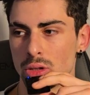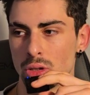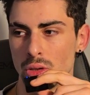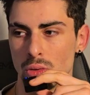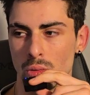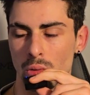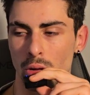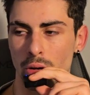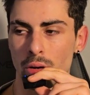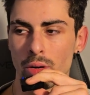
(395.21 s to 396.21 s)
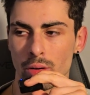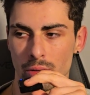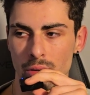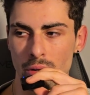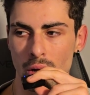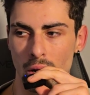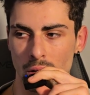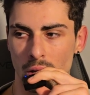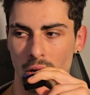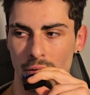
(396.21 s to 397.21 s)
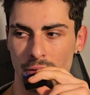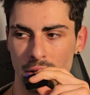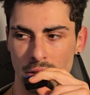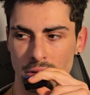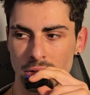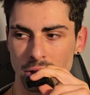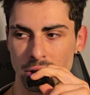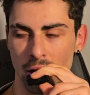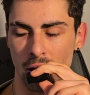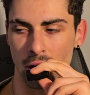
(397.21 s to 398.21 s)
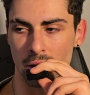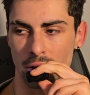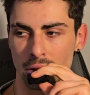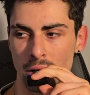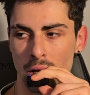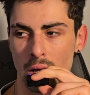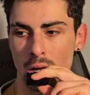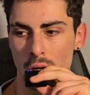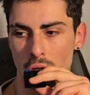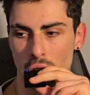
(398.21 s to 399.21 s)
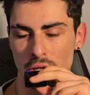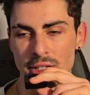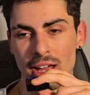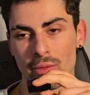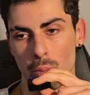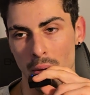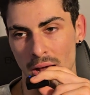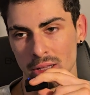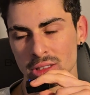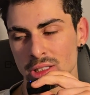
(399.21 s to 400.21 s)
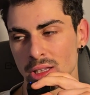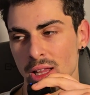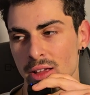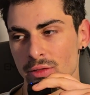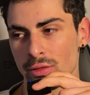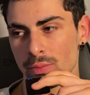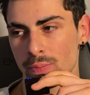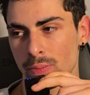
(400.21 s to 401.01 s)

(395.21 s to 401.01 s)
to learn a lot of things, and you need to have balance to life.